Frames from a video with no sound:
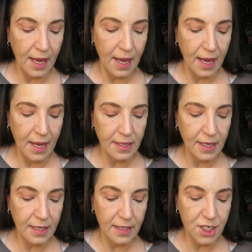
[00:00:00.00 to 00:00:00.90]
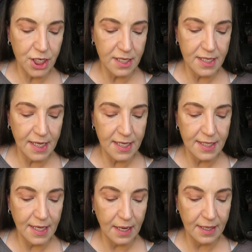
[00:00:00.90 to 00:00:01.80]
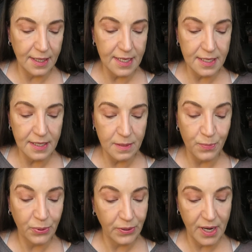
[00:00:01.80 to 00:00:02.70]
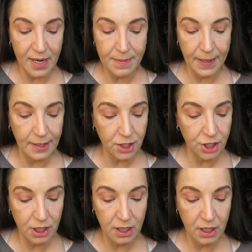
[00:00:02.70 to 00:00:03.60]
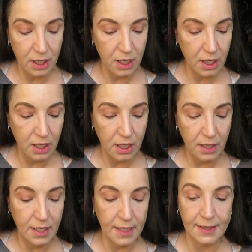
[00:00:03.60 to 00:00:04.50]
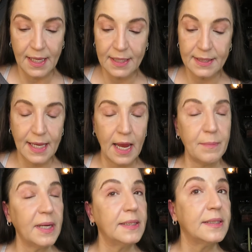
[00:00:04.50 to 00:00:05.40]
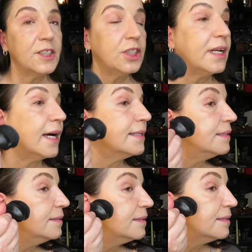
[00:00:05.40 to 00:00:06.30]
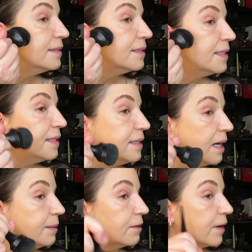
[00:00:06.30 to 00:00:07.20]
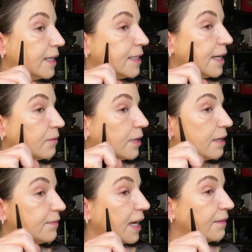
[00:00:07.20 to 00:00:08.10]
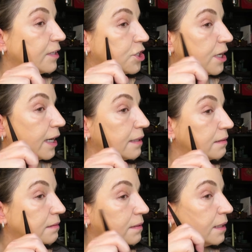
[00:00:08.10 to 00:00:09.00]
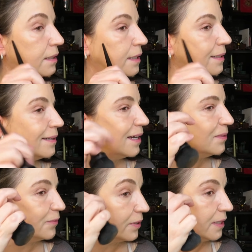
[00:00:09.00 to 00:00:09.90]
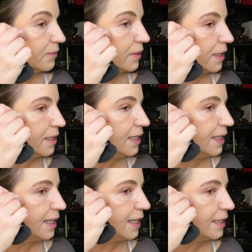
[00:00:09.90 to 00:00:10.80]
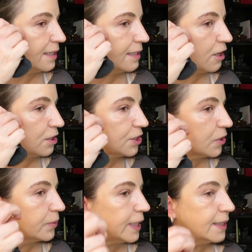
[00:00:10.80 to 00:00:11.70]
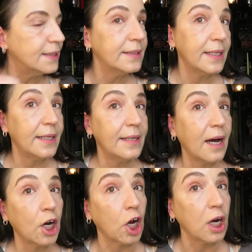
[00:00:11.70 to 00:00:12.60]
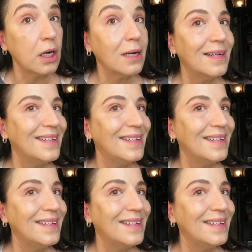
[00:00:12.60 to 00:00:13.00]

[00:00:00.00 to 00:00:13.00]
And she says that this is pretty much the exact same as the Chanel. I mean, granted, I would love to have the Chanel. I really would. It also is in a cart.